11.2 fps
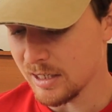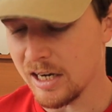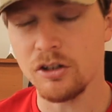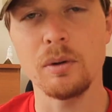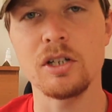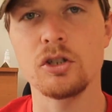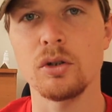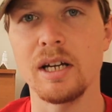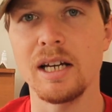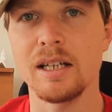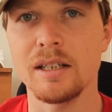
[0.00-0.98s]
I do enjoy
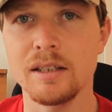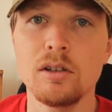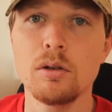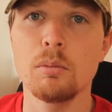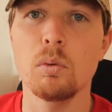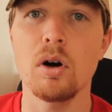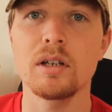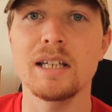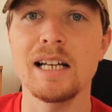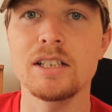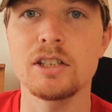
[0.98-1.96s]
it. Number
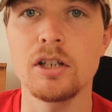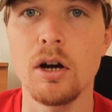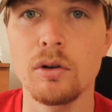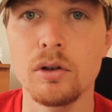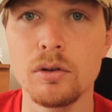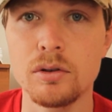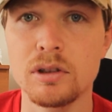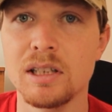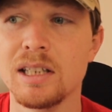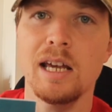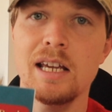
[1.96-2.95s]
1, Killer
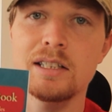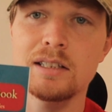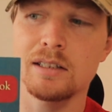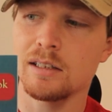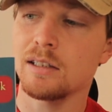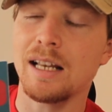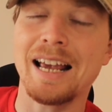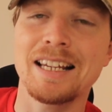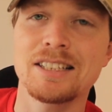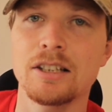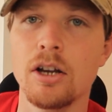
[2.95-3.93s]
Sudokus, is
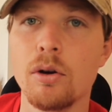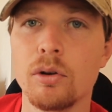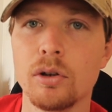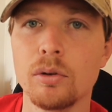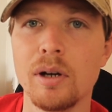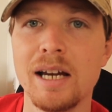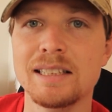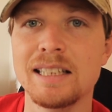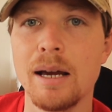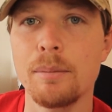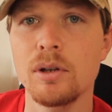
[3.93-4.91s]
like a Sudoku
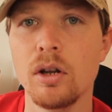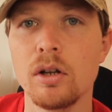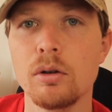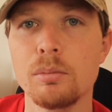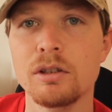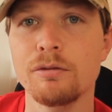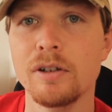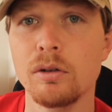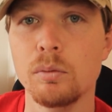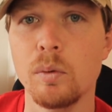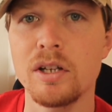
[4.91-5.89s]
except none of the numbers are
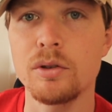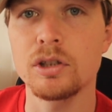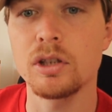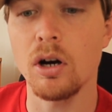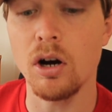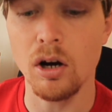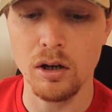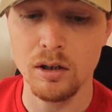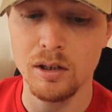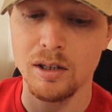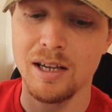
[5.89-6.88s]
filled in when you start,
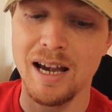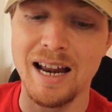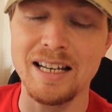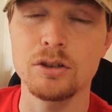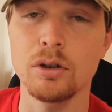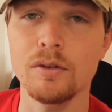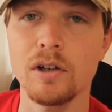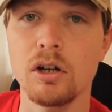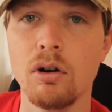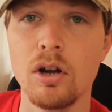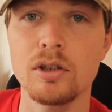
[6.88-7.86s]
and it's sort of a
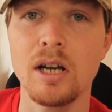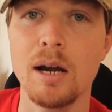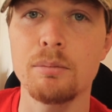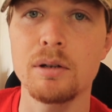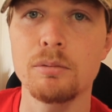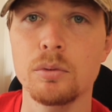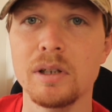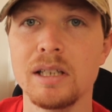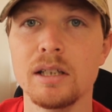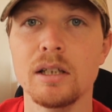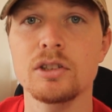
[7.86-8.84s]
cross hybrid
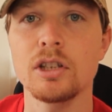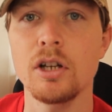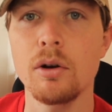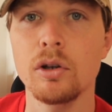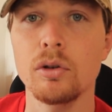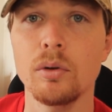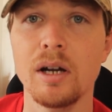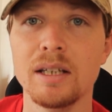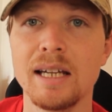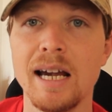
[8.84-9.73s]
between Sudoku and